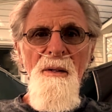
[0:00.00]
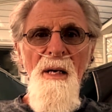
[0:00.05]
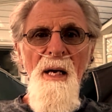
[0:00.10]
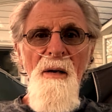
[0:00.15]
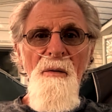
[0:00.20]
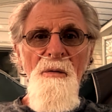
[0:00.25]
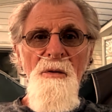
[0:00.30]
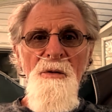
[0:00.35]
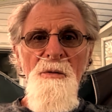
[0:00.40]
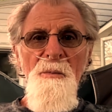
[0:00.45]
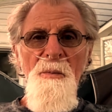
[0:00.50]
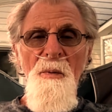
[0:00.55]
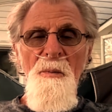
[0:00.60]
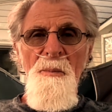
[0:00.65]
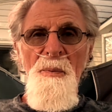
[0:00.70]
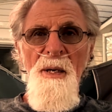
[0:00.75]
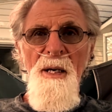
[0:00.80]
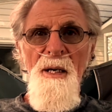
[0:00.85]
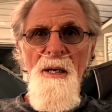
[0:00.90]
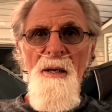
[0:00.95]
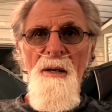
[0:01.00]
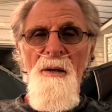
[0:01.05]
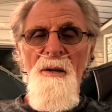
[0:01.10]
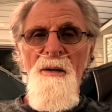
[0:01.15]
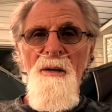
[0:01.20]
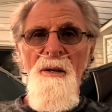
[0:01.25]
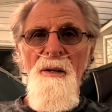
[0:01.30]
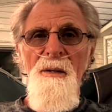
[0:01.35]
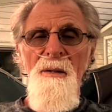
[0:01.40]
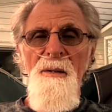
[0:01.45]
I was
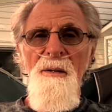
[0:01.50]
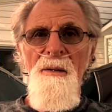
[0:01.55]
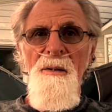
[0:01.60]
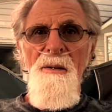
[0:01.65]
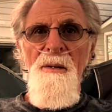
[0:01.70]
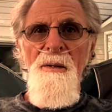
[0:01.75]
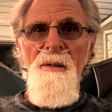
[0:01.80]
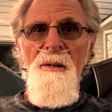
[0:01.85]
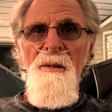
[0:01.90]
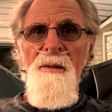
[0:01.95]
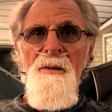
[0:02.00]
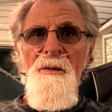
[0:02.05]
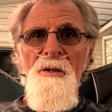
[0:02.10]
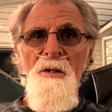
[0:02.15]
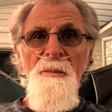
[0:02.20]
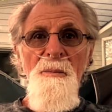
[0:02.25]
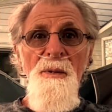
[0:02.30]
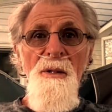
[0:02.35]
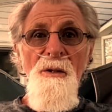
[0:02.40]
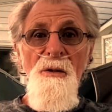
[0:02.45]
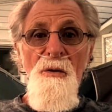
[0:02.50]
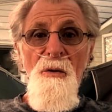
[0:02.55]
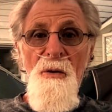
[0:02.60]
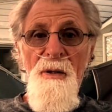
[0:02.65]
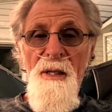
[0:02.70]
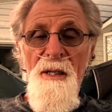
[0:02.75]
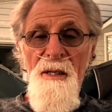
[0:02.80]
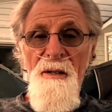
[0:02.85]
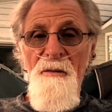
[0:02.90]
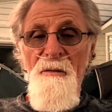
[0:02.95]
prepared to be
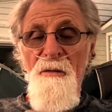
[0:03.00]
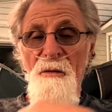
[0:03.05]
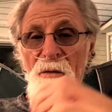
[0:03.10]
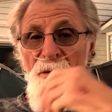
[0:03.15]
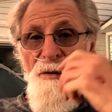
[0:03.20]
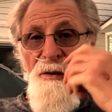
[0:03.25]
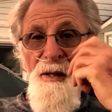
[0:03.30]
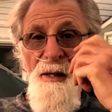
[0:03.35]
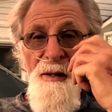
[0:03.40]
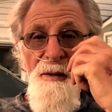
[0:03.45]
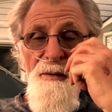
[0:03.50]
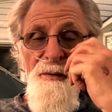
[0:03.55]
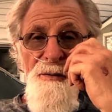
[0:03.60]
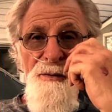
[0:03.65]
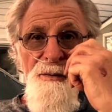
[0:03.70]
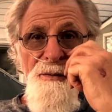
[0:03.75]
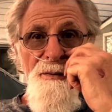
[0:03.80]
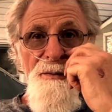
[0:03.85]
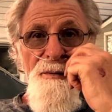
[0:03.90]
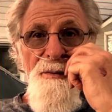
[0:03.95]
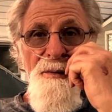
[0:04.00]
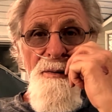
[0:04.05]
looking for things